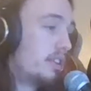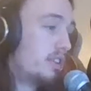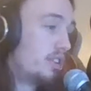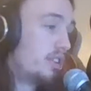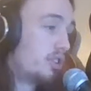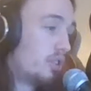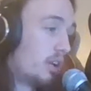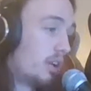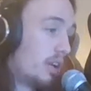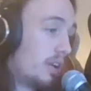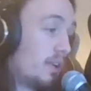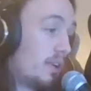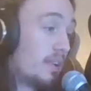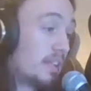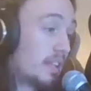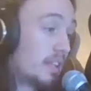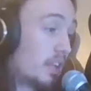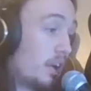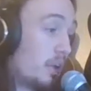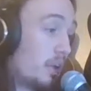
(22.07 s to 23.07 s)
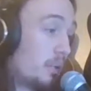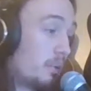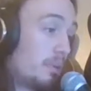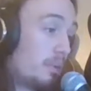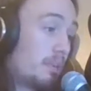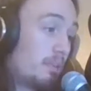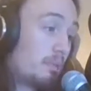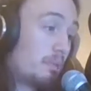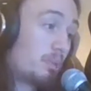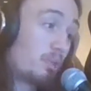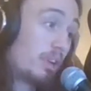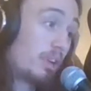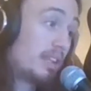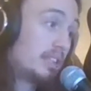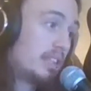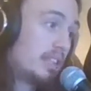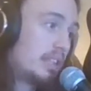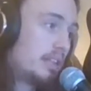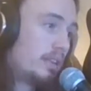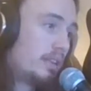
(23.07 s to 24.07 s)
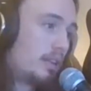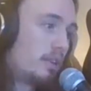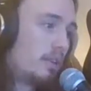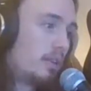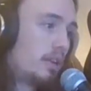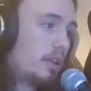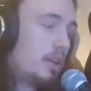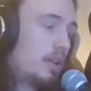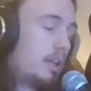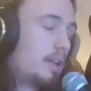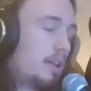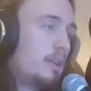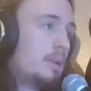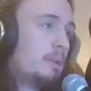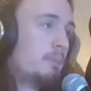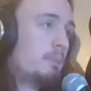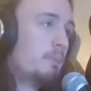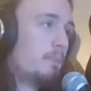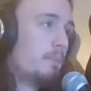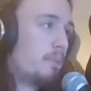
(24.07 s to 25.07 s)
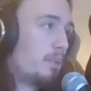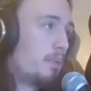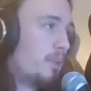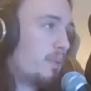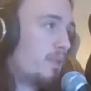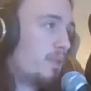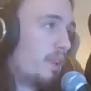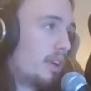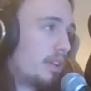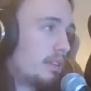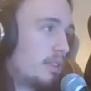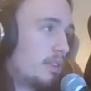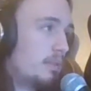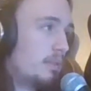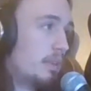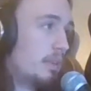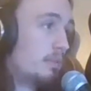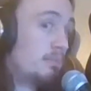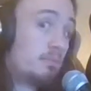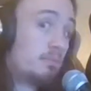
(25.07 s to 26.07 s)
trying not to go crazy, Not faring too well.